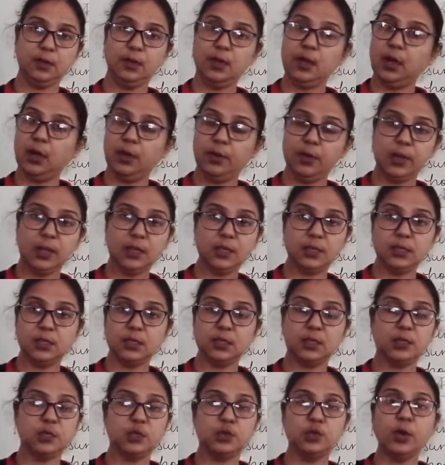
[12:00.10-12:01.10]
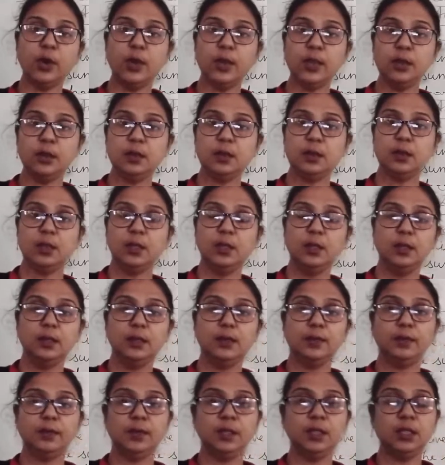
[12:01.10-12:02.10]
Now he just joined
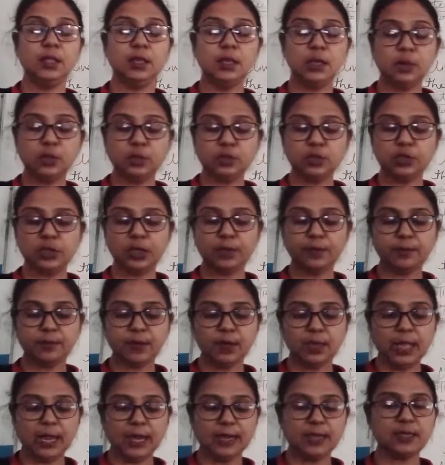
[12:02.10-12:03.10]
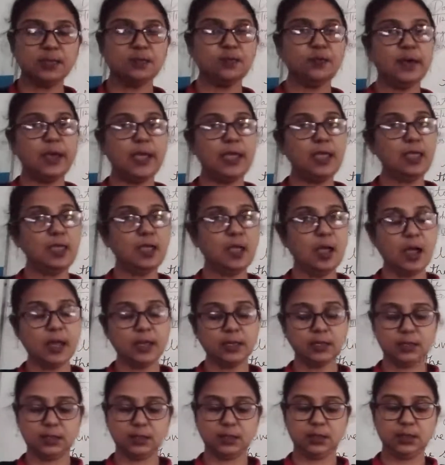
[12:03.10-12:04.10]
in the new shift, that is why he
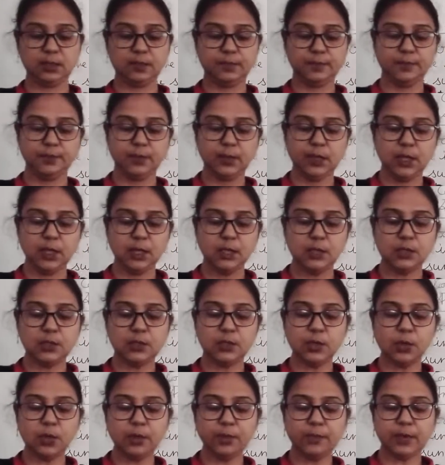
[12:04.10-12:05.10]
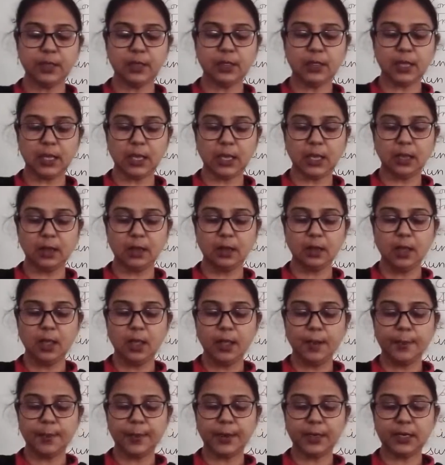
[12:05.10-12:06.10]
asked. So we think,
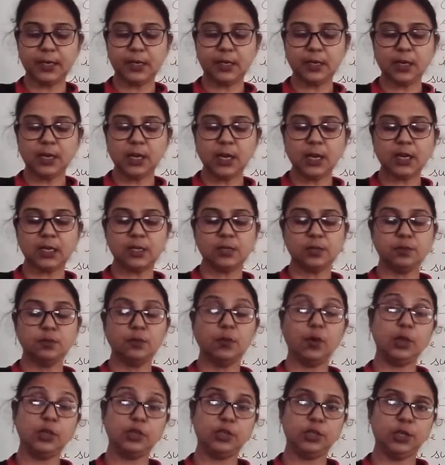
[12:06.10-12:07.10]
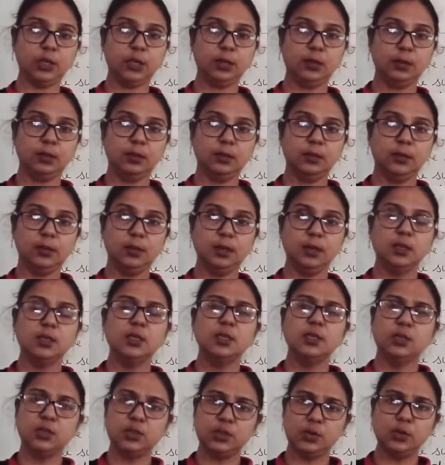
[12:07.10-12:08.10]
but it needs watching.
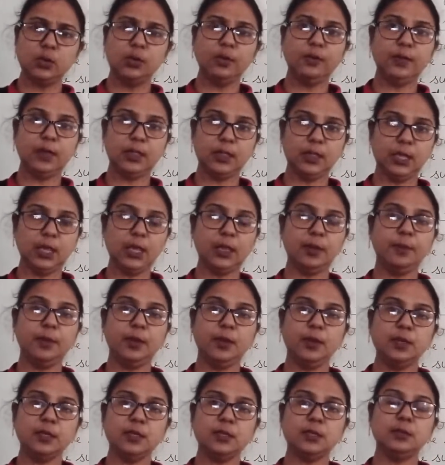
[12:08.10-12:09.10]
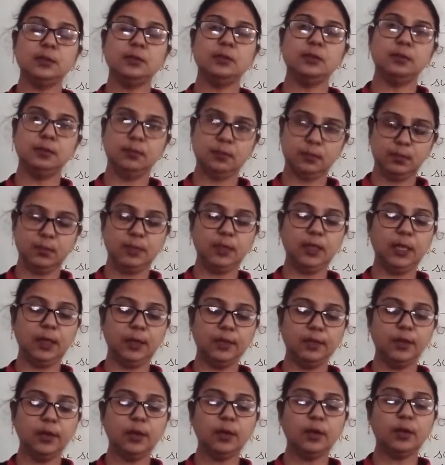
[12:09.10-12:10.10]
So we think, because
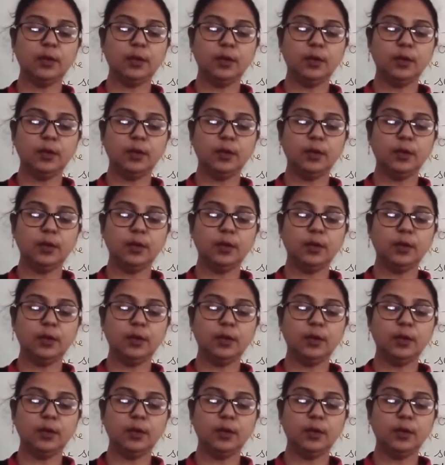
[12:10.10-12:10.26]
there were